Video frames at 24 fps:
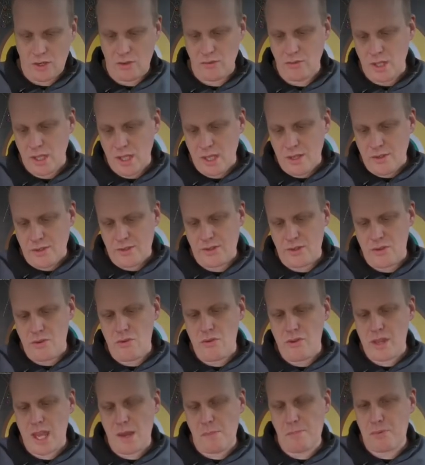know, so
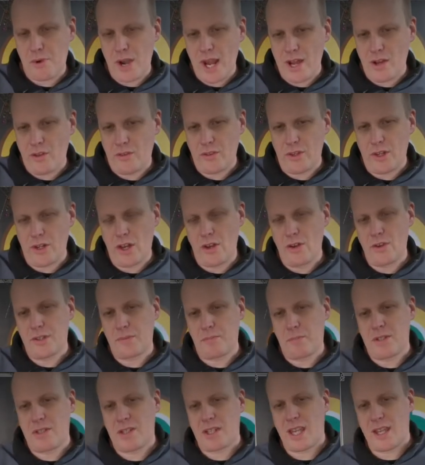you get Brett on the nose,
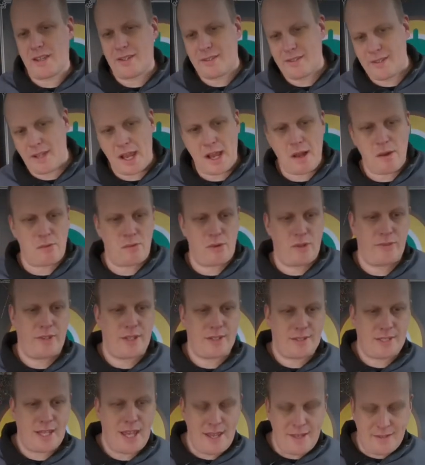but you get sour on
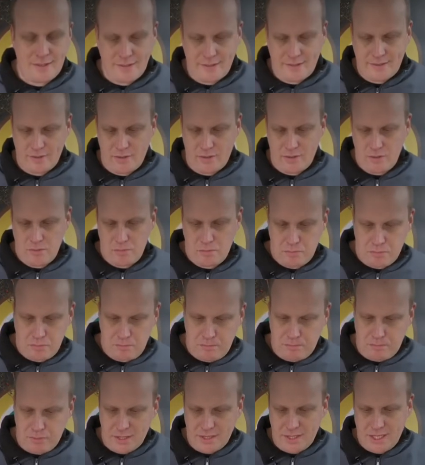the taste. So
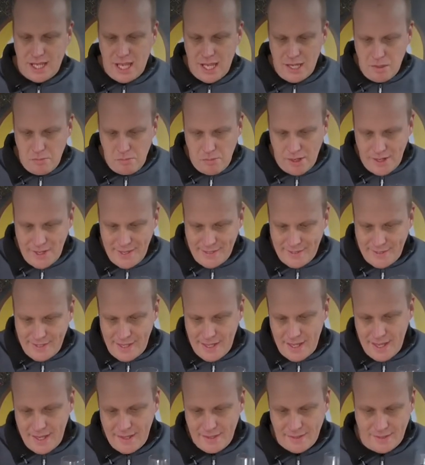
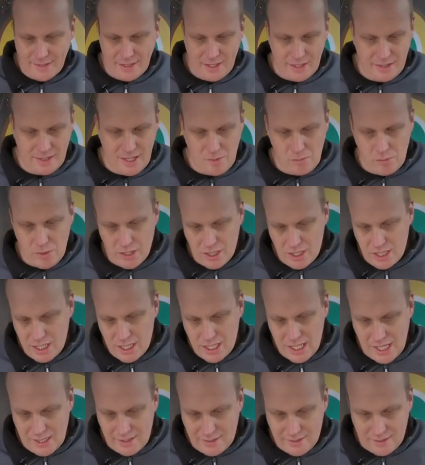Brettanomyces, and then we're going to
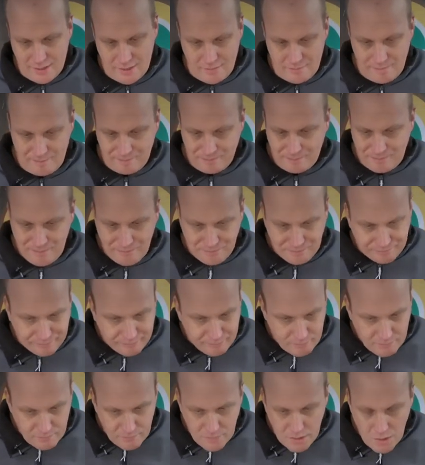get
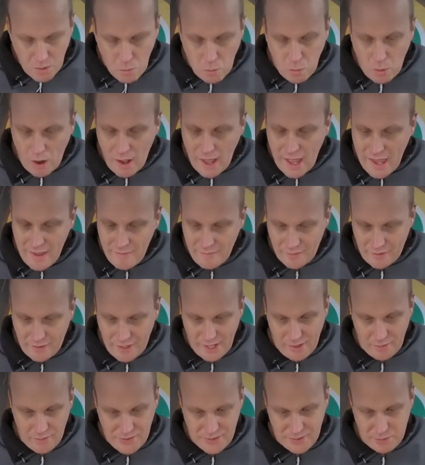whatever
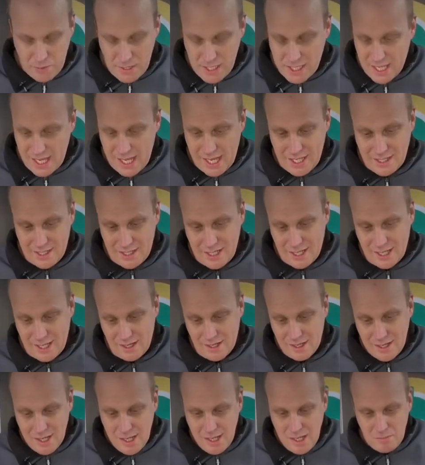else we get in
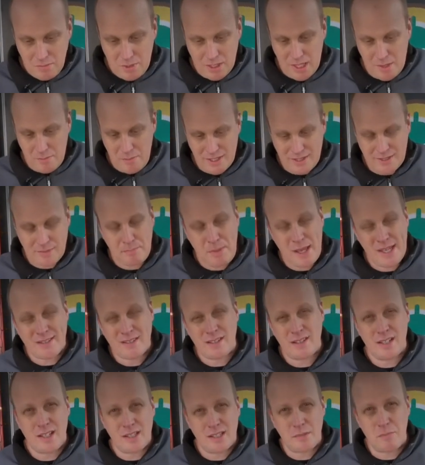here, but I'm
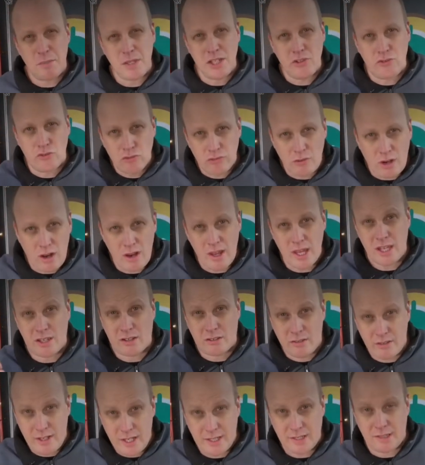expecting it to be dry,
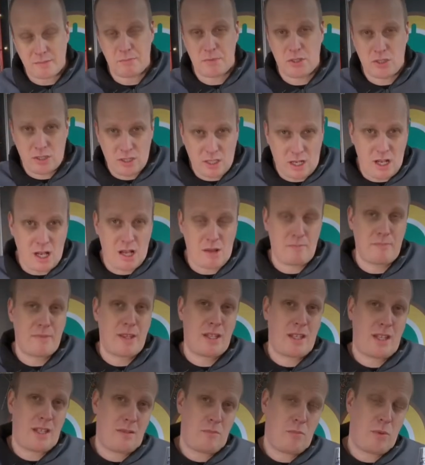crisp, sharp,
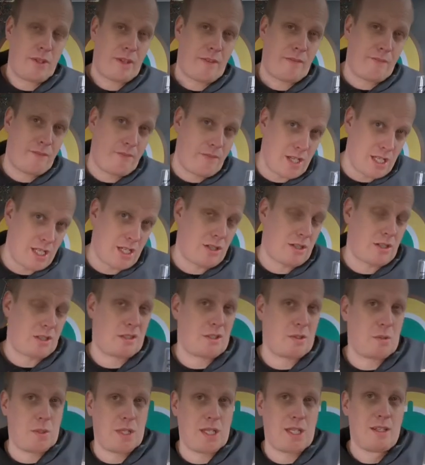and with a finish
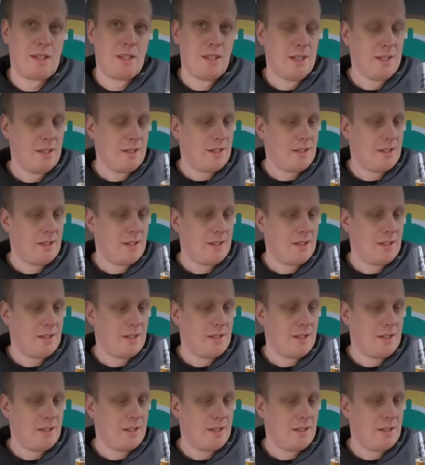to it.